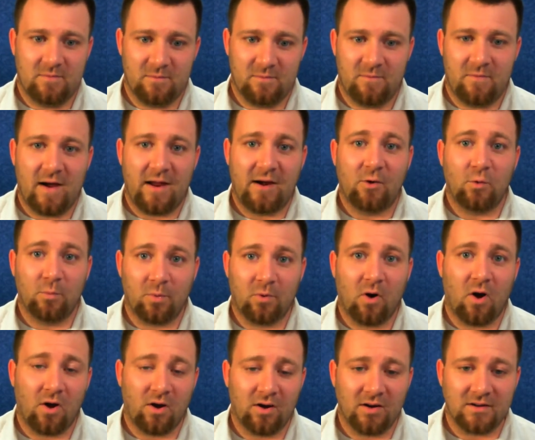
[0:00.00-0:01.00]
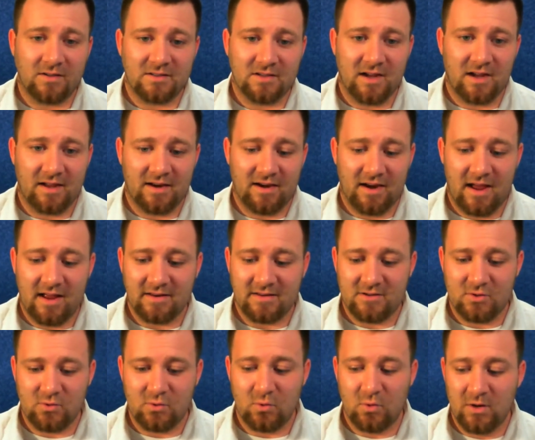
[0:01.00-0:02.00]
final product. Not
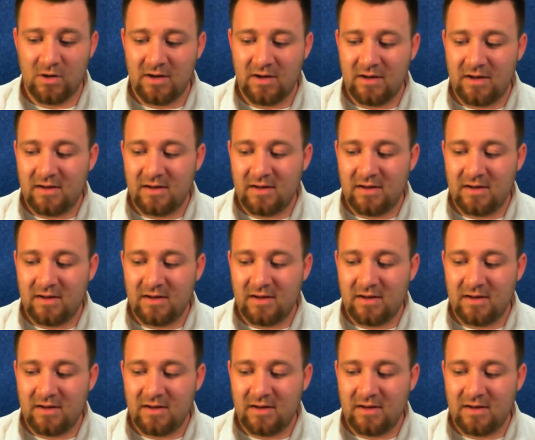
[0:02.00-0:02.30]
to